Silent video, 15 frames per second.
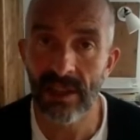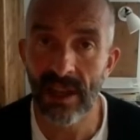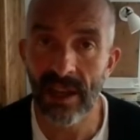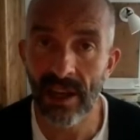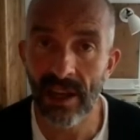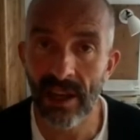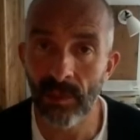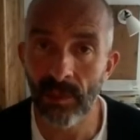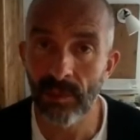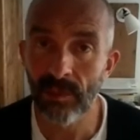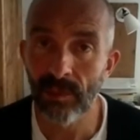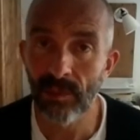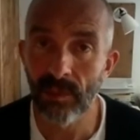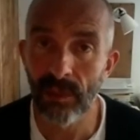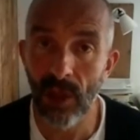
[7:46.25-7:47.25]

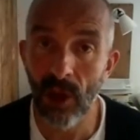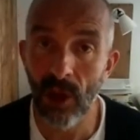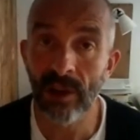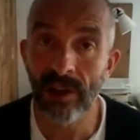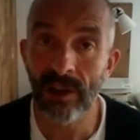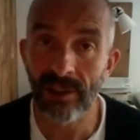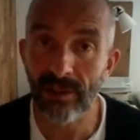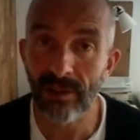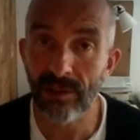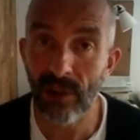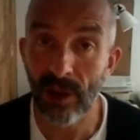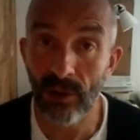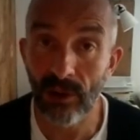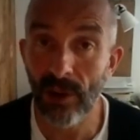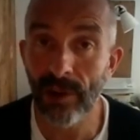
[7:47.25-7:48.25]
long and
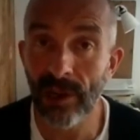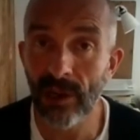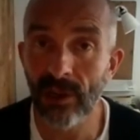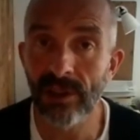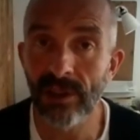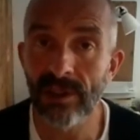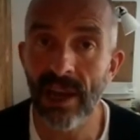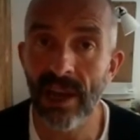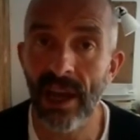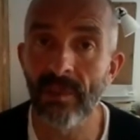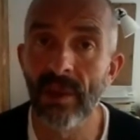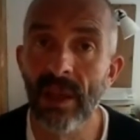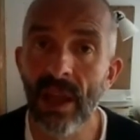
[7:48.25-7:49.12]
growing all the time.